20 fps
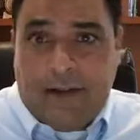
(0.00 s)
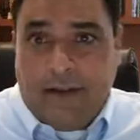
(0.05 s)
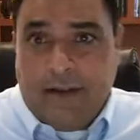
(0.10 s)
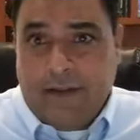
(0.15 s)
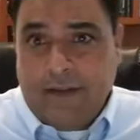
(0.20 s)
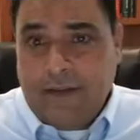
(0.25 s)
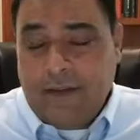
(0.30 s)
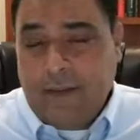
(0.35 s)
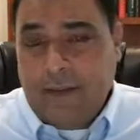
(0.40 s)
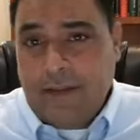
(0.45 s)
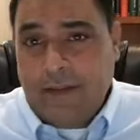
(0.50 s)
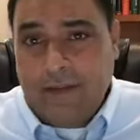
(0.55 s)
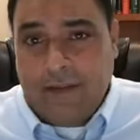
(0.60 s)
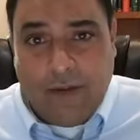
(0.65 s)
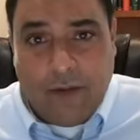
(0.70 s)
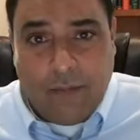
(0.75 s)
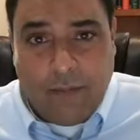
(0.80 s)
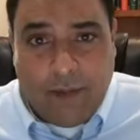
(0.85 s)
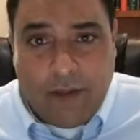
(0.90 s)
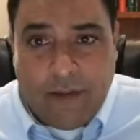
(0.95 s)
stimulate the
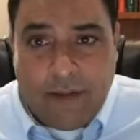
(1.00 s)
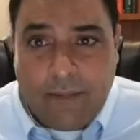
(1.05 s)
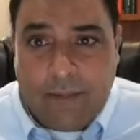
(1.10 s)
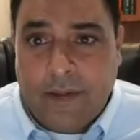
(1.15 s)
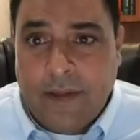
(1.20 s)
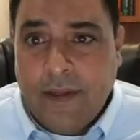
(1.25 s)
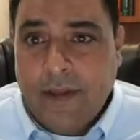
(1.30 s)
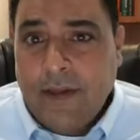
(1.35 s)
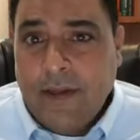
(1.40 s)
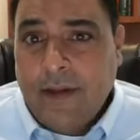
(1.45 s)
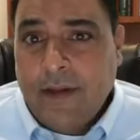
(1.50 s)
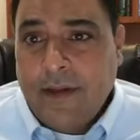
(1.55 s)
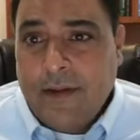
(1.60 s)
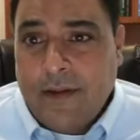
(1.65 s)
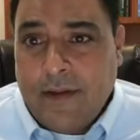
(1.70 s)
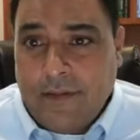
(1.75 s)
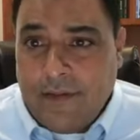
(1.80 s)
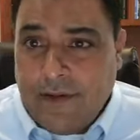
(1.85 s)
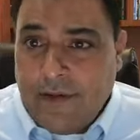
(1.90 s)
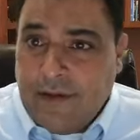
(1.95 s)
cerebellum.
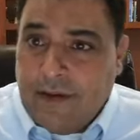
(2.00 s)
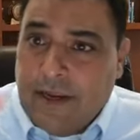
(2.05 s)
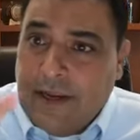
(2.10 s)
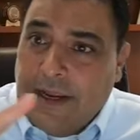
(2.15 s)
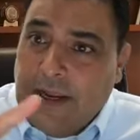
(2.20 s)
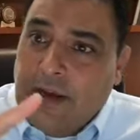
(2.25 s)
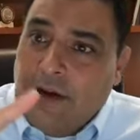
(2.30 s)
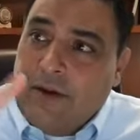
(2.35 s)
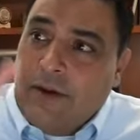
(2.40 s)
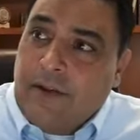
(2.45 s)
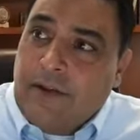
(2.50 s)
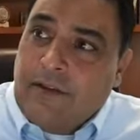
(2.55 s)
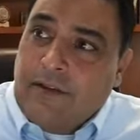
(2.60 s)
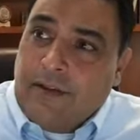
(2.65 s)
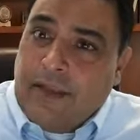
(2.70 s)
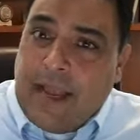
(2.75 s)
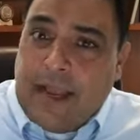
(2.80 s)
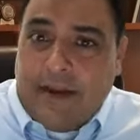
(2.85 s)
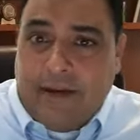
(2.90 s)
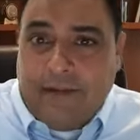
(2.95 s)
Different areas
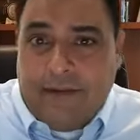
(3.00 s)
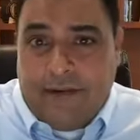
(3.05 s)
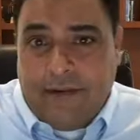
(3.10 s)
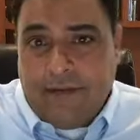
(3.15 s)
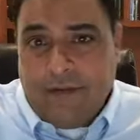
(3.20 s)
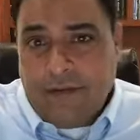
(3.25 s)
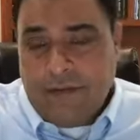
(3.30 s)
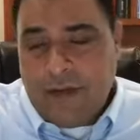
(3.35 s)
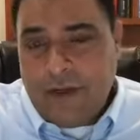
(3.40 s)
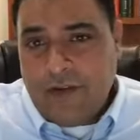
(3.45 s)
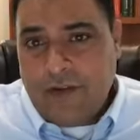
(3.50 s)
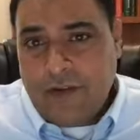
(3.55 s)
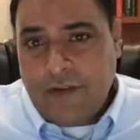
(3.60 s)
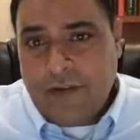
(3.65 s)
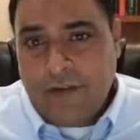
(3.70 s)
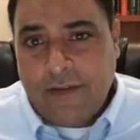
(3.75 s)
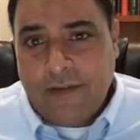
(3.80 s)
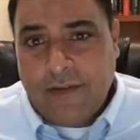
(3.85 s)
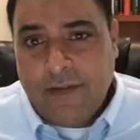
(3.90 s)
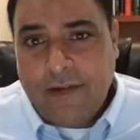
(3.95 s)
activate different
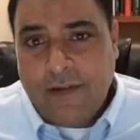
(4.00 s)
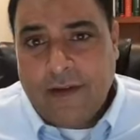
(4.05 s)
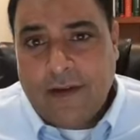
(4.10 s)
regions.